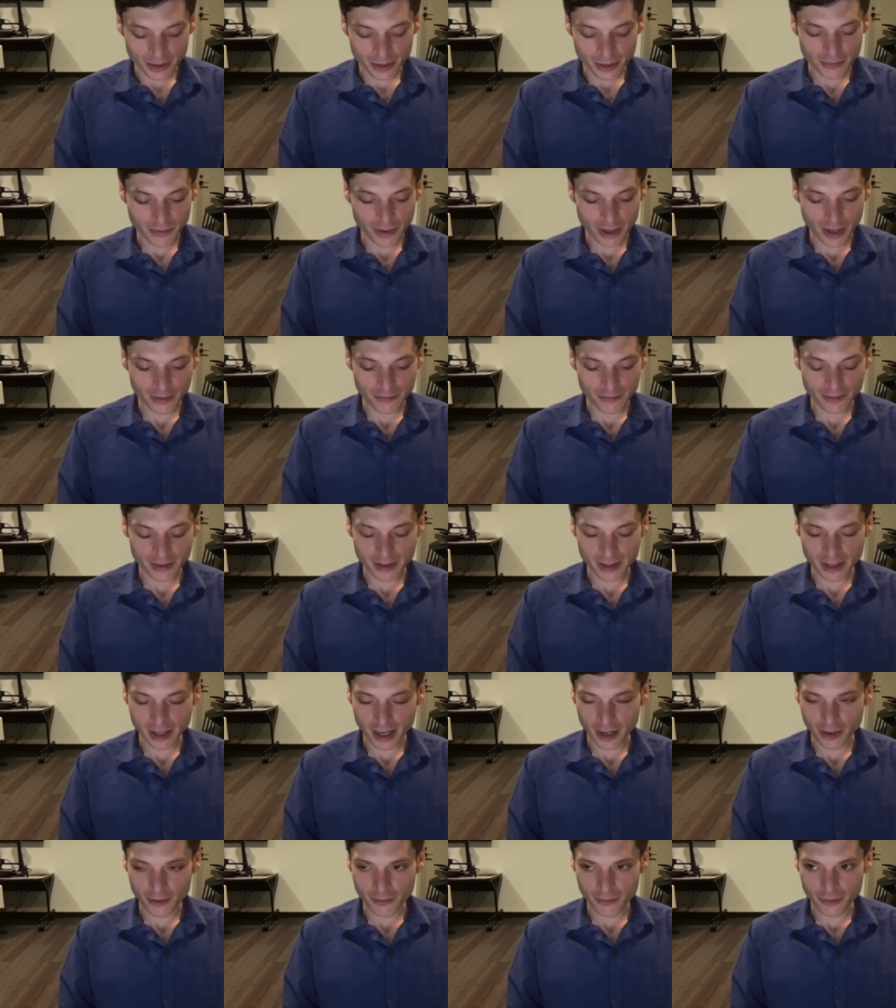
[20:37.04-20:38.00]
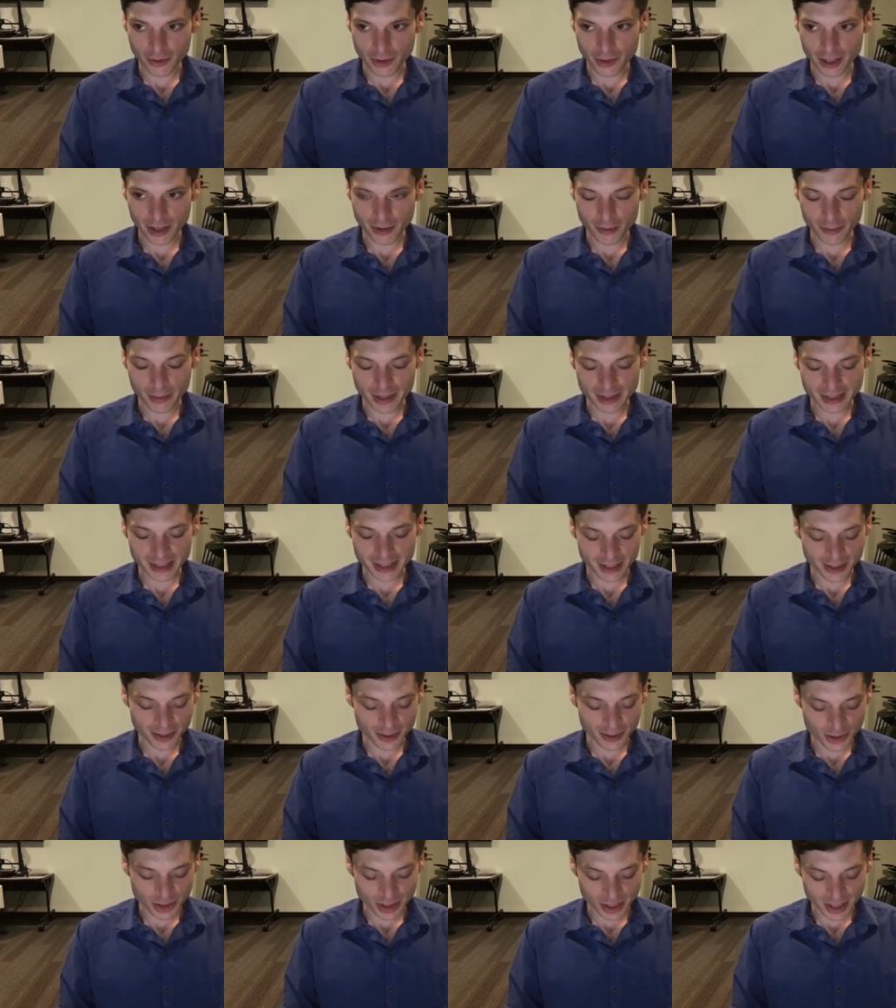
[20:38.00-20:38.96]
I now feel like everybody's had
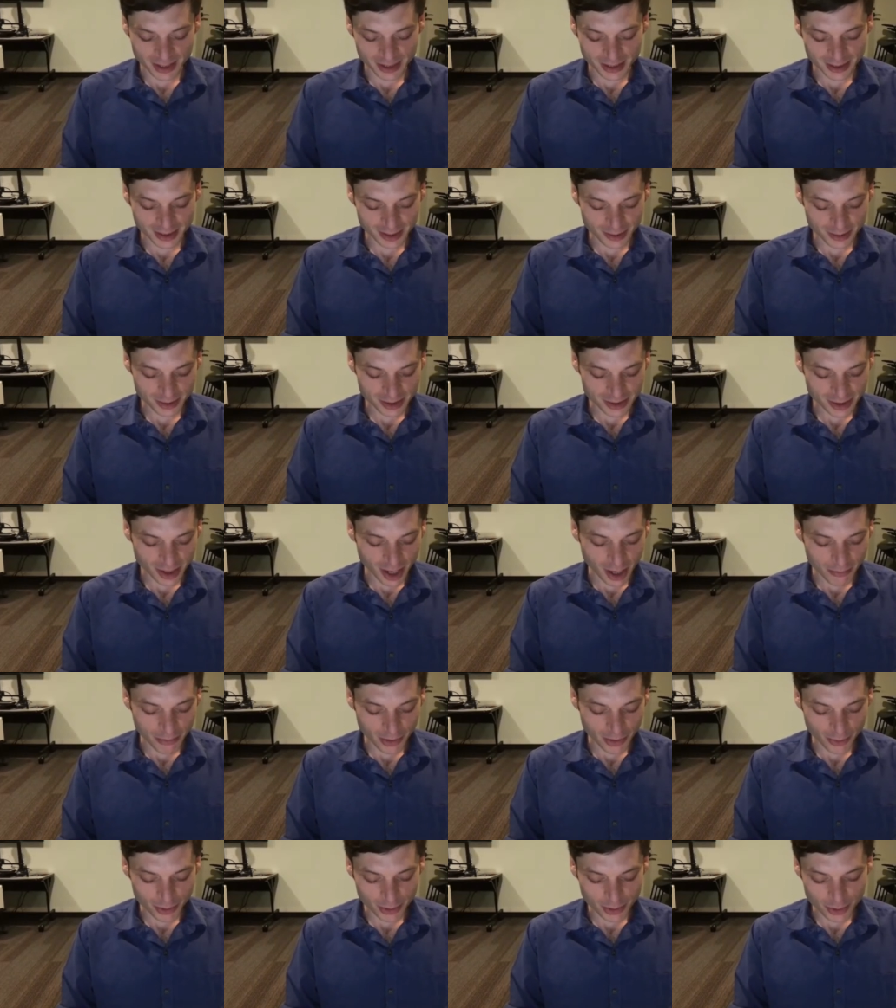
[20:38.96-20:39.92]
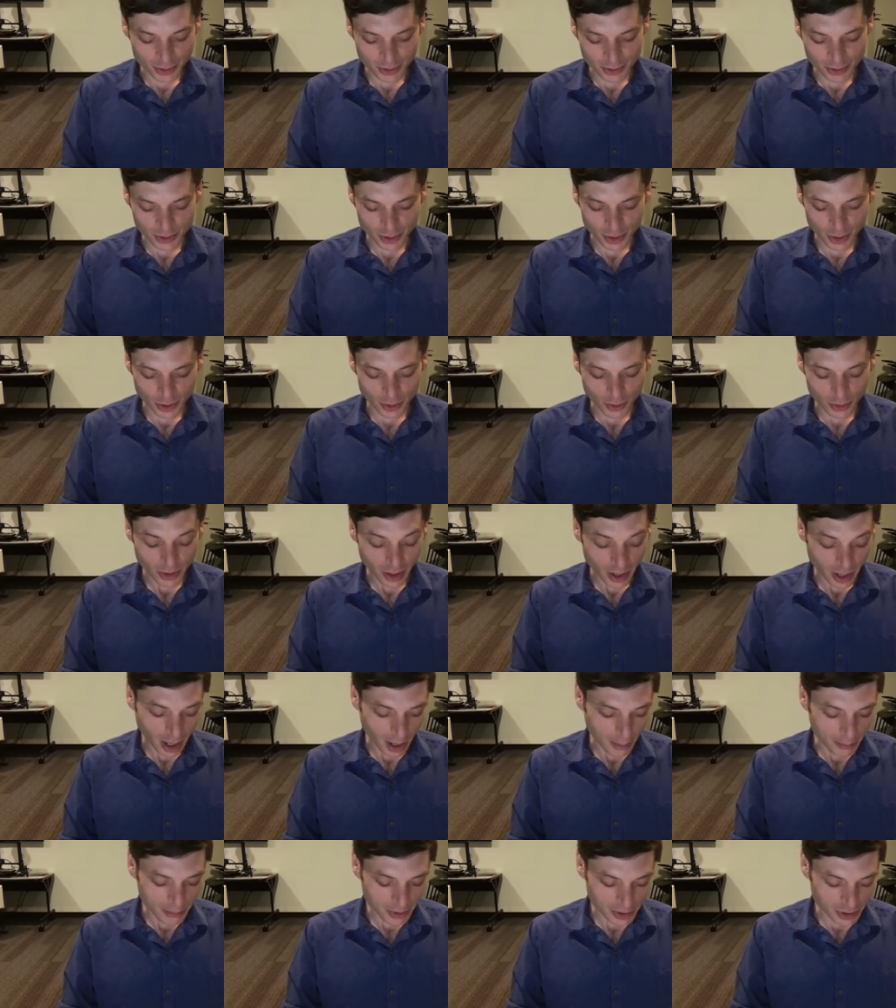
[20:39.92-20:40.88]
their chance to stop if they want to. So
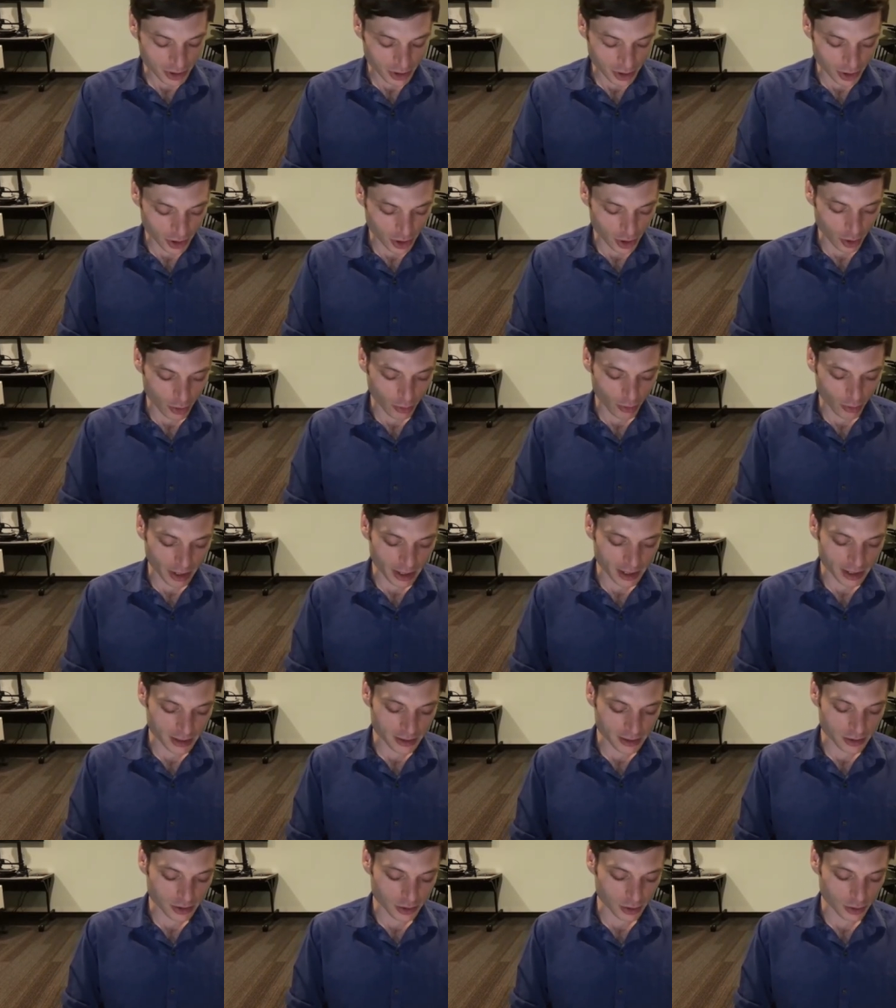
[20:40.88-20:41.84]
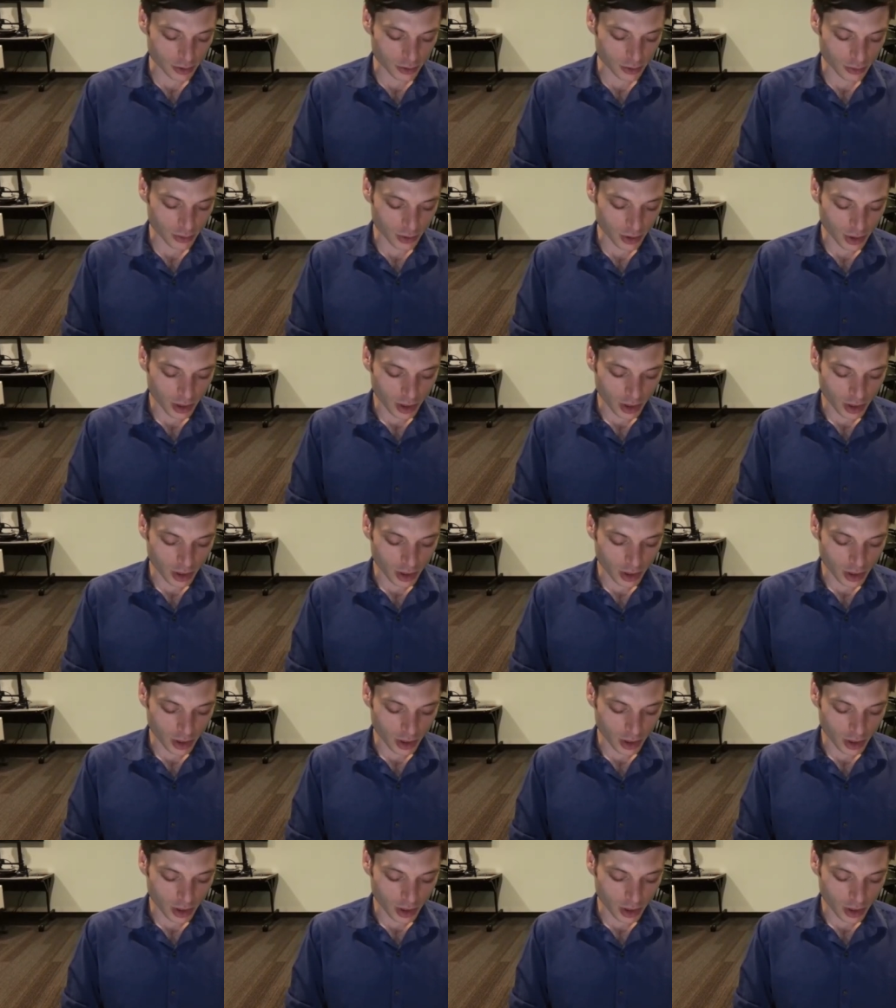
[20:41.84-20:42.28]
I'm just going to go right into